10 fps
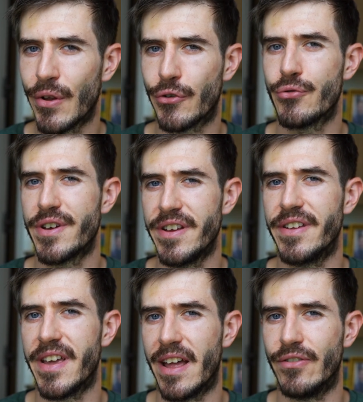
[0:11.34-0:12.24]
a little tricky to
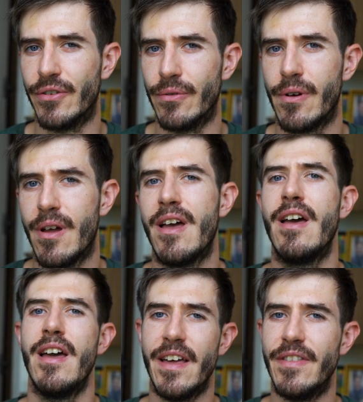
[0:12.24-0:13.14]
get to.
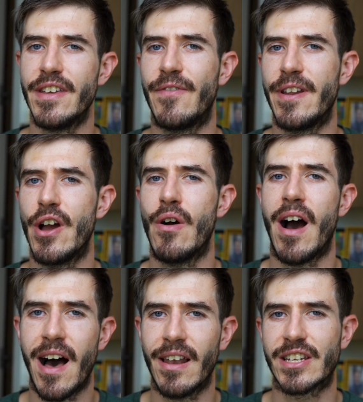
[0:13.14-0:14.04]
In this video,
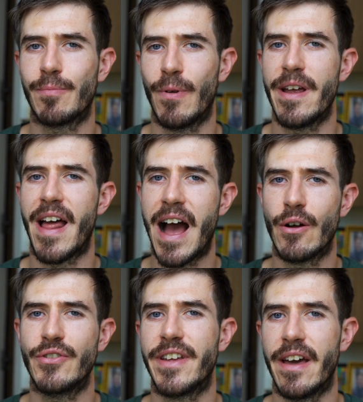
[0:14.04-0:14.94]
I'll explain
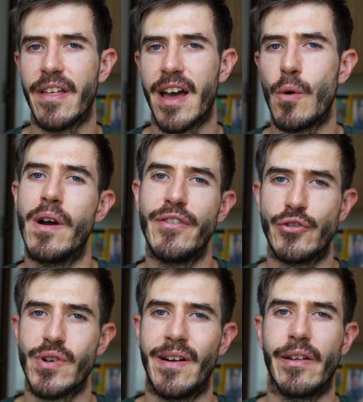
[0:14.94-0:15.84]
how to get there whether you're
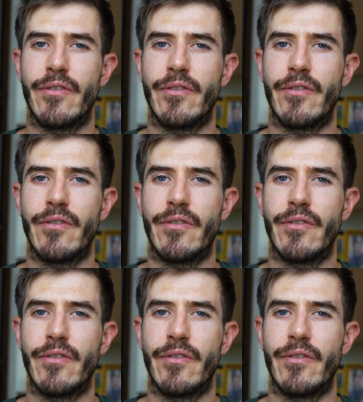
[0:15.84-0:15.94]
traveling